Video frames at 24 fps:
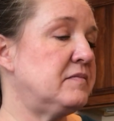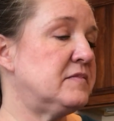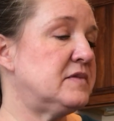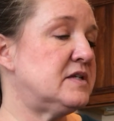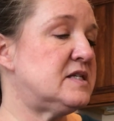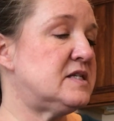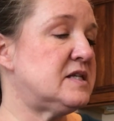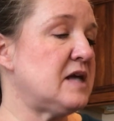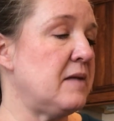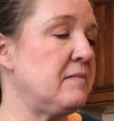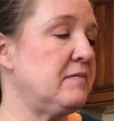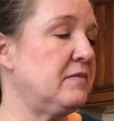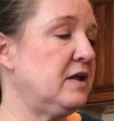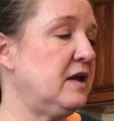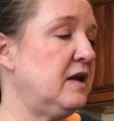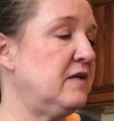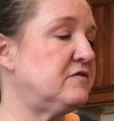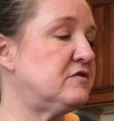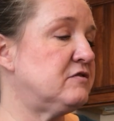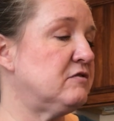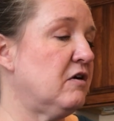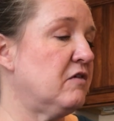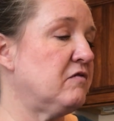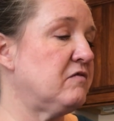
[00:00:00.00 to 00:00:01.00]
Some
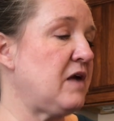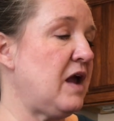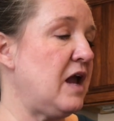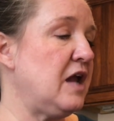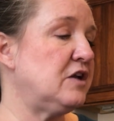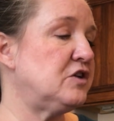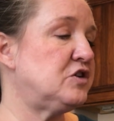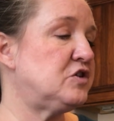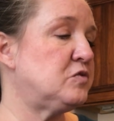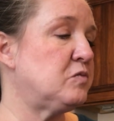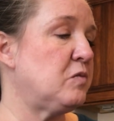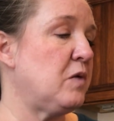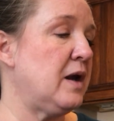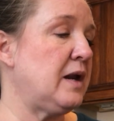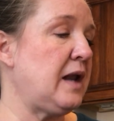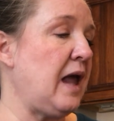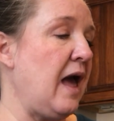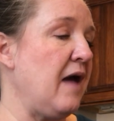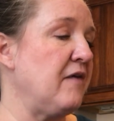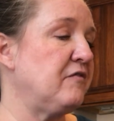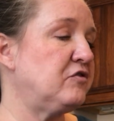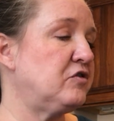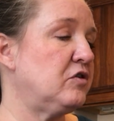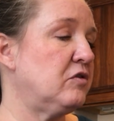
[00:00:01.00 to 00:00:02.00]
leaves are arranged one
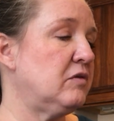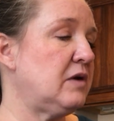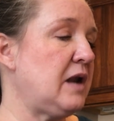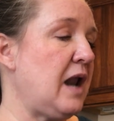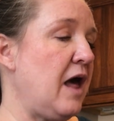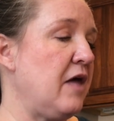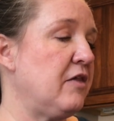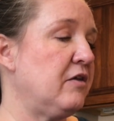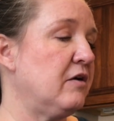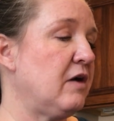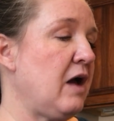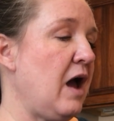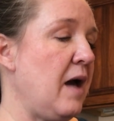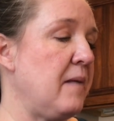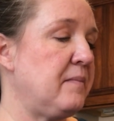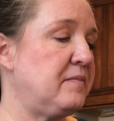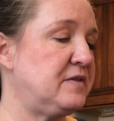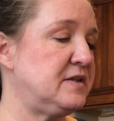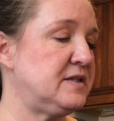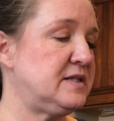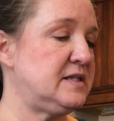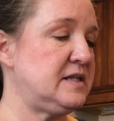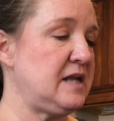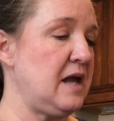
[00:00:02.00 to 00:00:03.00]
after another up
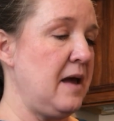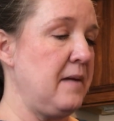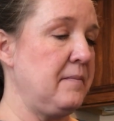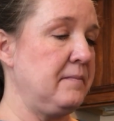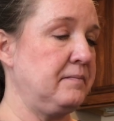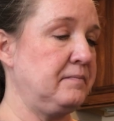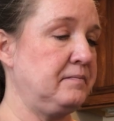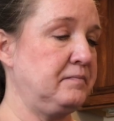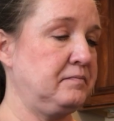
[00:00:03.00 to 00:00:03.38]
the stem.